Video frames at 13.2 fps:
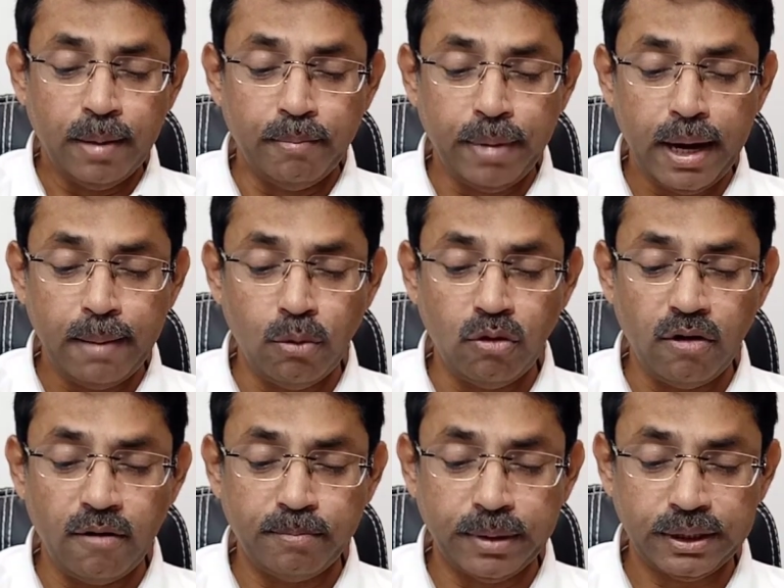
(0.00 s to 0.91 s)

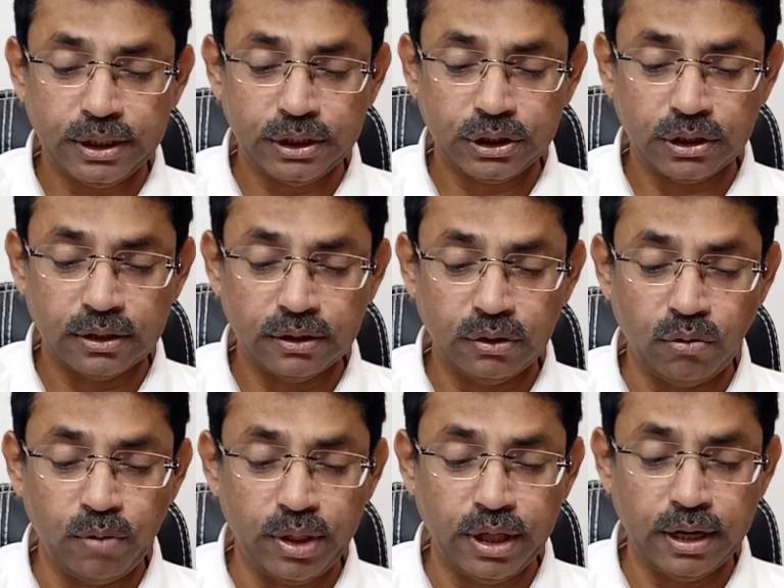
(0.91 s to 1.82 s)
memo of
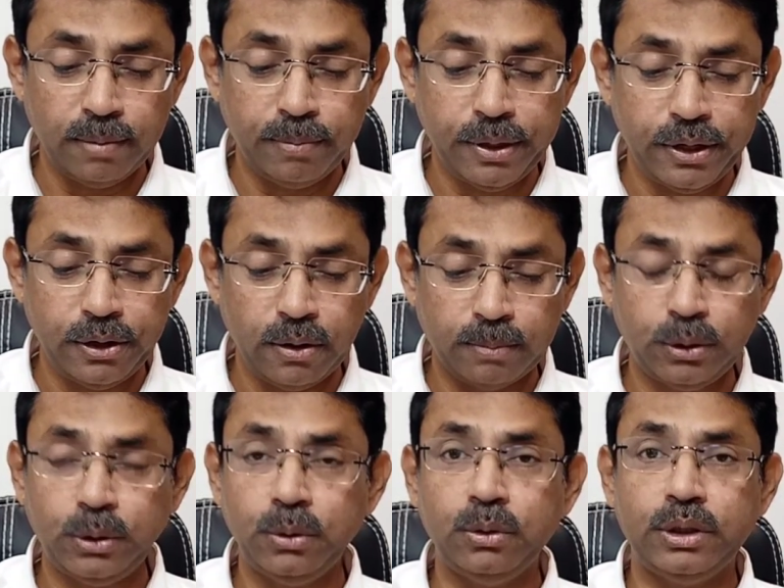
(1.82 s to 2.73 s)
petition within a period
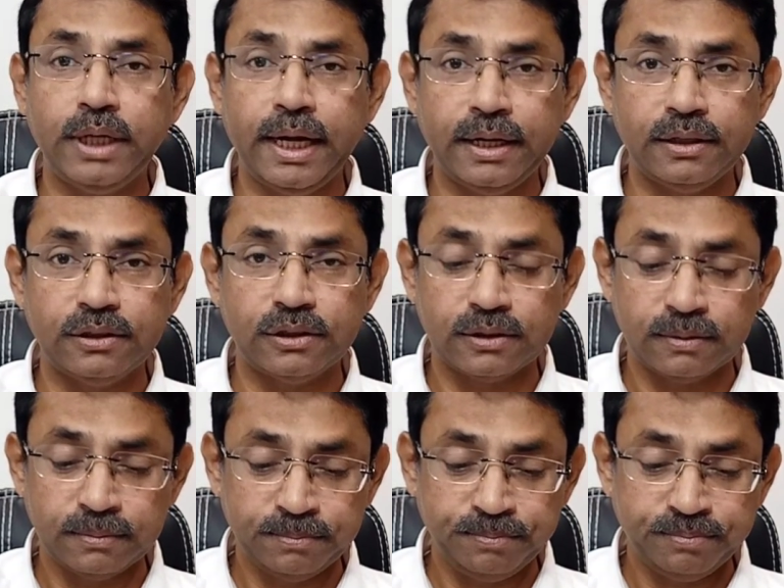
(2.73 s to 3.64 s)
of 2 days,